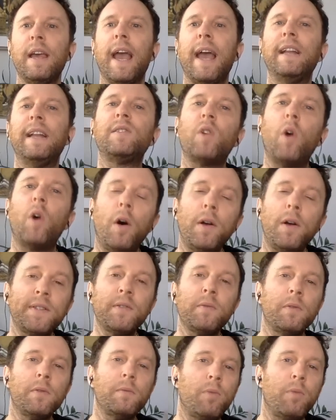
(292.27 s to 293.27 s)
And it's
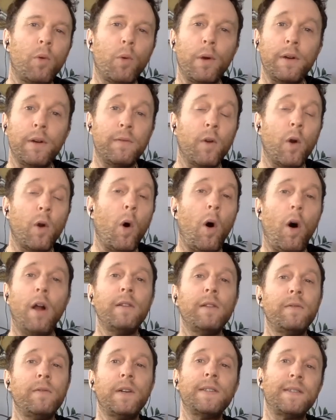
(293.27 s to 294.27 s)
also important for all
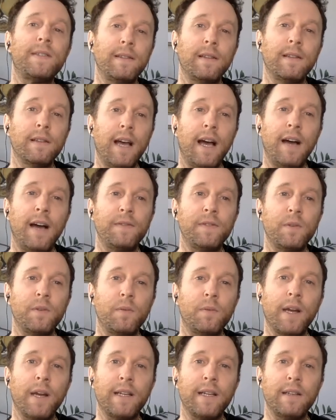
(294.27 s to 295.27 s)
of us on the left to
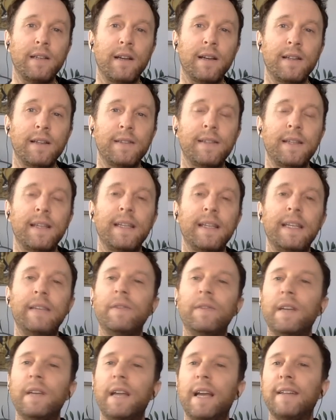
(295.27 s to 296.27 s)
recognize that
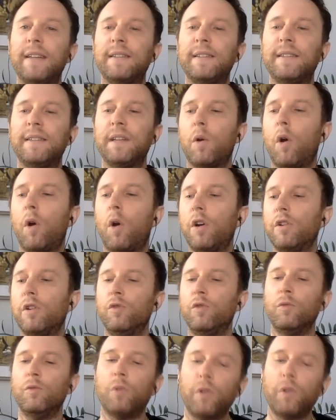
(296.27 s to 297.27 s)
even as there are
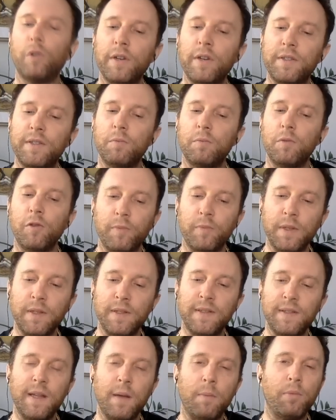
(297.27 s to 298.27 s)
numerous
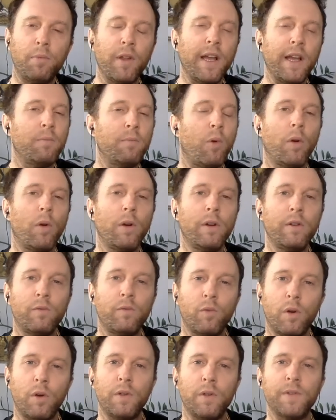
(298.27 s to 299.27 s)
movements that play
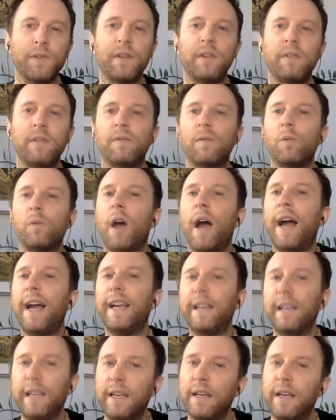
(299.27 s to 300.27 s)
important roles on a
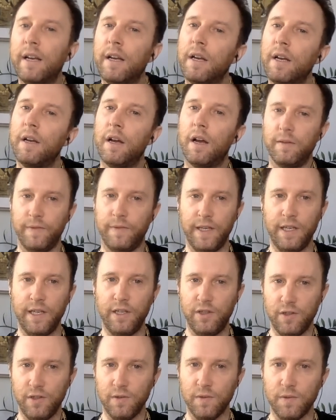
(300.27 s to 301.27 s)
variety
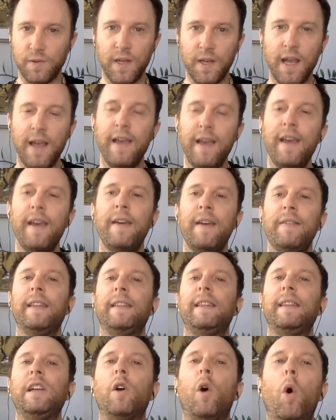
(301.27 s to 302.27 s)
of issues,
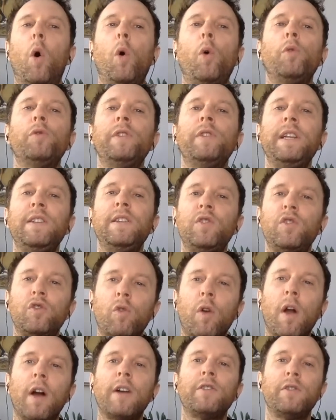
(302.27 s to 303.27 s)
that the only
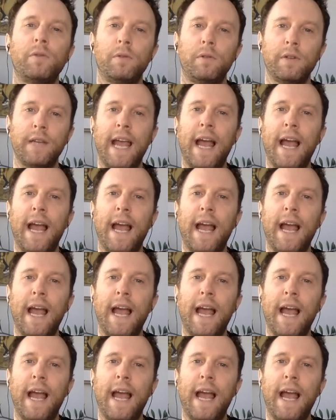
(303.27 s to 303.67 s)
structural